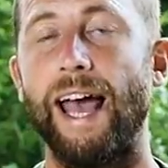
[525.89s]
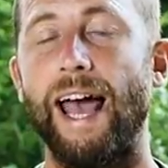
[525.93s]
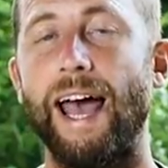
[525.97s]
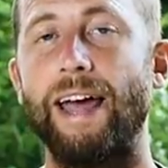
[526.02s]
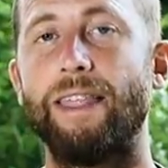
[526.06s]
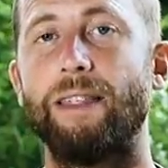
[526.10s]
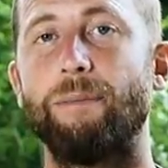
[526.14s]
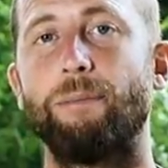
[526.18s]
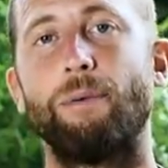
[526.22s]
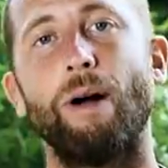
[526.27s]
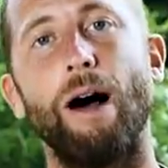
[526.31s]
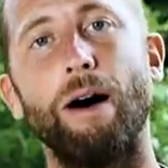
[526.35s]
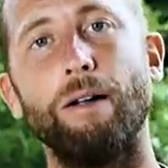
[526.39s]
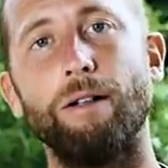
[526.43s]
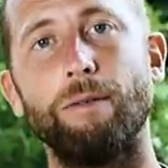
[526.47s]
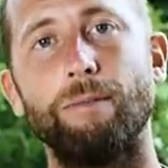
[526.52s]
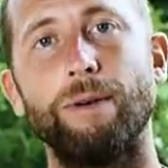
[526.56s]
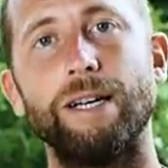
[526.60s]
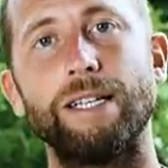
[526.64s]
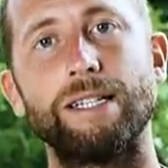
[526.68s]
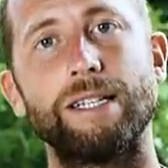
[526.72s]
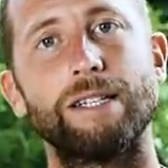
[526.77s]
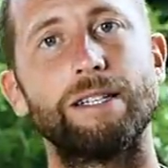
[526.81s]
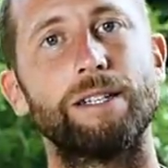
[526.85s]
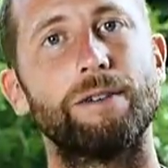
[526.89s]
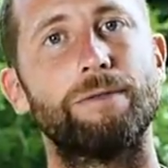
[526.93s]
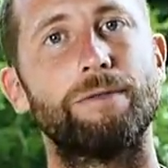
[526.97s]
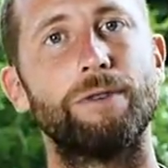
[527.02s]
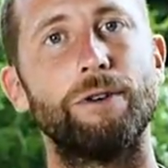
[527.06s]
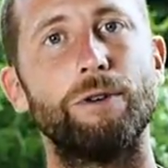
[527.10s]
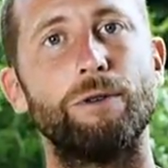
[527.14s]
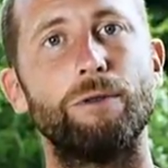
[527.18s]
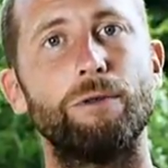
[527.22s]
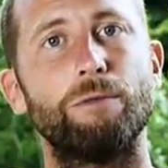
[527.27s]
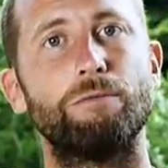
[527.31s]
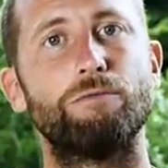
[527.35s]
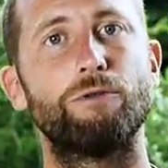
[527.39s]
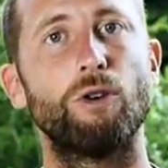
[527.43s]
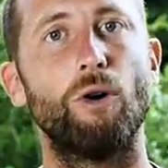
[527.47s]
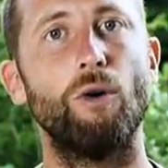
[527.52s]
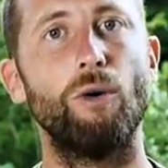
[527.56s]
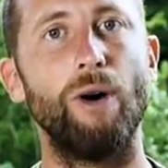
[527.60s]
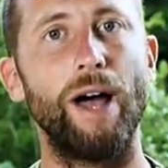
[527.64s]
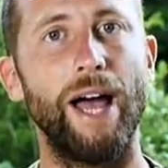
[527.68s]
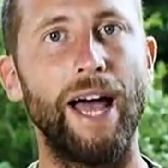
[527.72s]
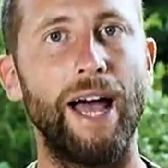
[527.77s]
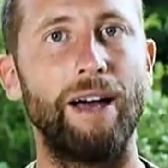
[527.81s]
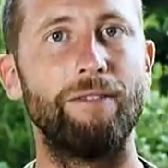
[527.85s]
And the problem is if you
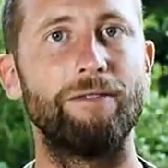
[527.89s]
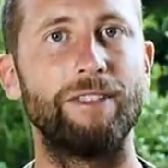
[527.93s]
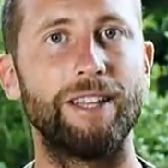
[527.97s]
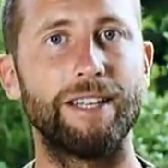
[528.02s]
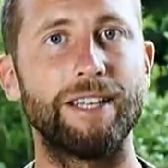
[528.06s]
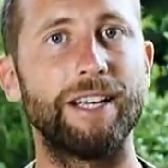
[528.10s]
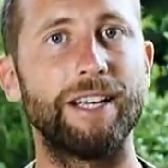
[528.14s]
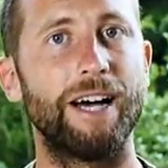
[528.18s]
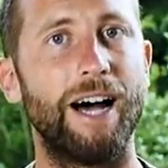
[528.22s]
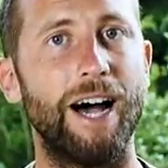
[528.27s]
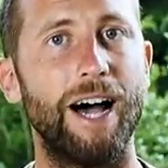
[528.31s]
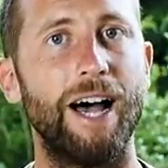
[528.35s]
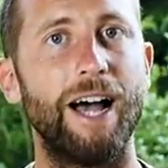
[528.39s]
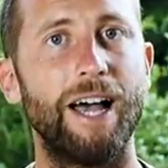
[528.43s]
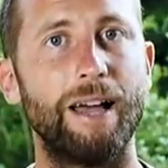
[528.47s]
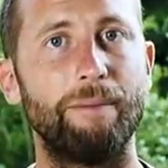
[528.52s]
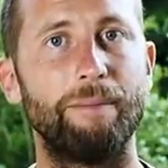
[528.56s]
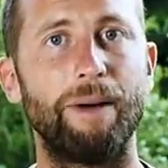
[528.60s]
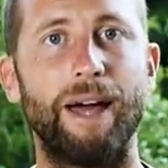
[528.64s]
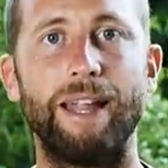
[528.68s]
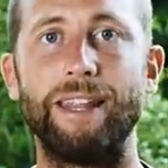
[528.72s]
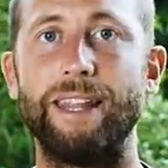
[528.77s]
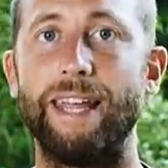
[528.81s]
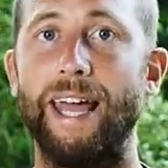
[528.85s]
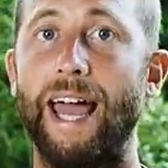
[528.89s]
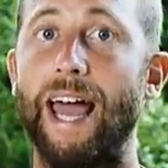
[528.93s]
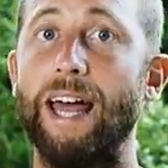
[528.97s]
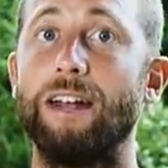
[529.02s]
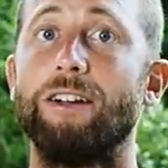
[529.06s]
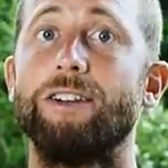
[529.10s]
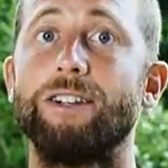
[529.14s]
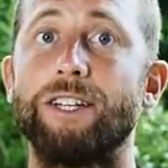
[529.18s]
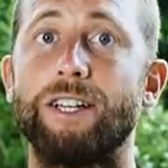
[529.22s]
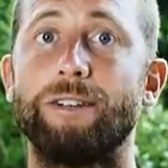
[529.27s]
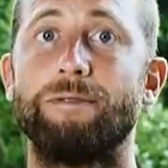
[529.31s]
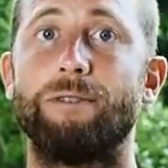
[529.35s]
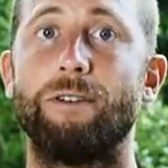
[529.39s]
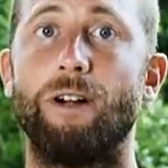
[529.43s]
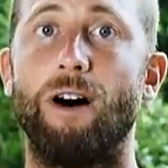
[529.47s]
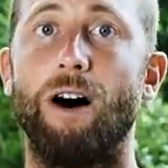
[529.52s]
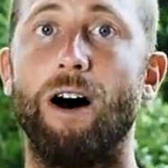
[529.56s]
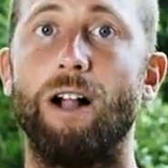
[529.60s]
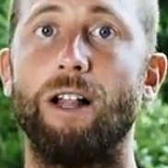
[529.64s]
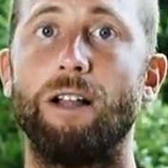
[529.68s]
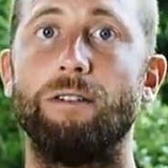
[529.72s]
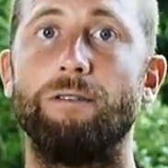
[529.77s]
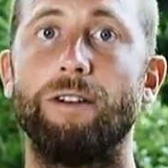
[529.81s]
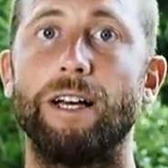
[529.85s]
don't have the time and the energy for
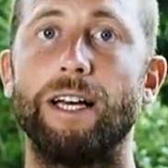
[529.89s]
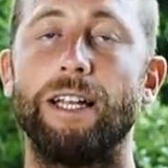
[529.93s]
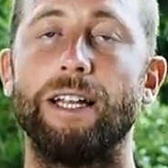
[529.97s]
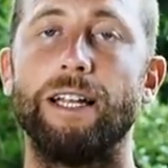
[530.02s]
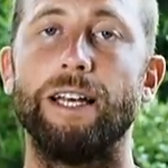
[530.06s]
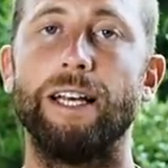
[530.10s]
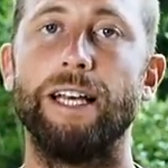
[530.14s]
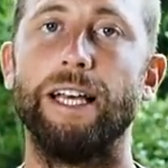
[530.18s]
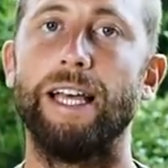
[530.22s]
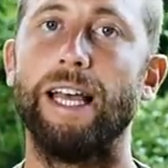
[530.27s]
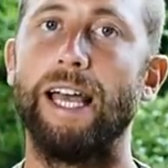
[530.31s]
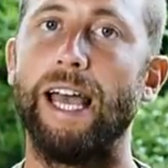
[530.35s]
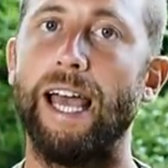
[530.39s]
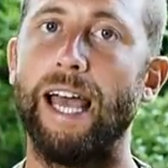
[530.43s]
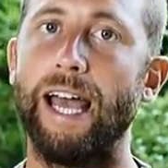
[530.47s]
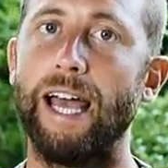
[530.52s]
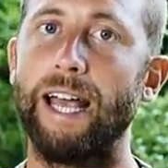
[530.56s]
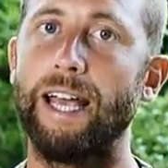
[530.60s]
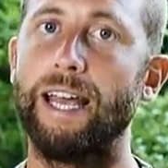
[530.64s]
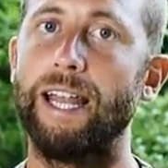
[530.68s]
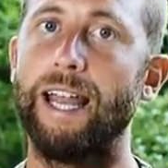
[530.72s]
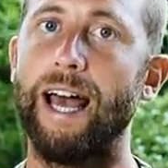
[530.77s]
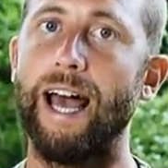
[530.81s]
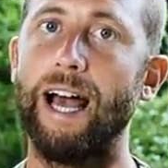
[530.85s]
all of it, it can